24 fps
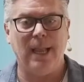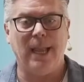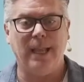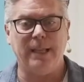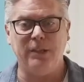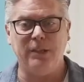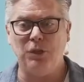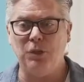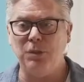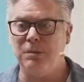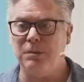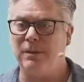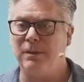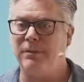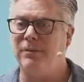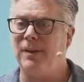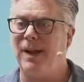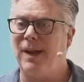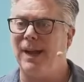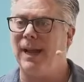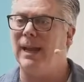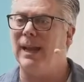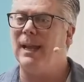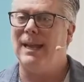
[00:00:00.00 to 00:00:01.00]
and
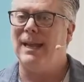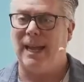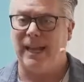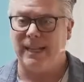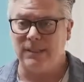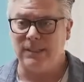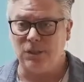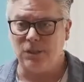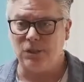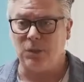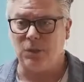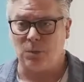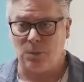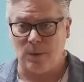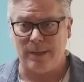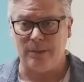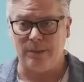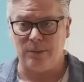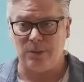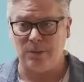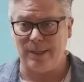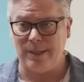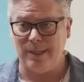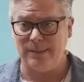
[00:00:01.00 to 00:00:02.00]
unify and
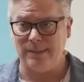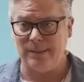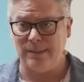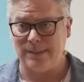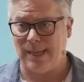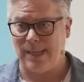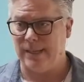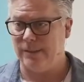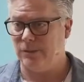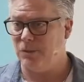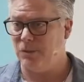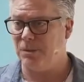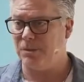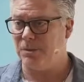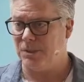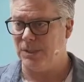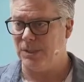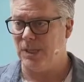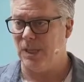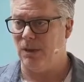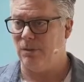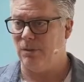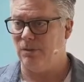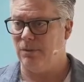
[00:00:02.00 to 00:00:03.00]
surrender inside
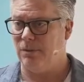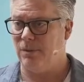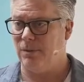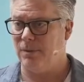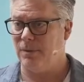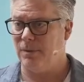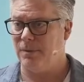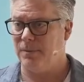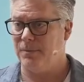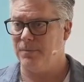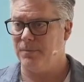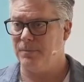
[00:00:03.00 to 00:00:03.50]
yourself.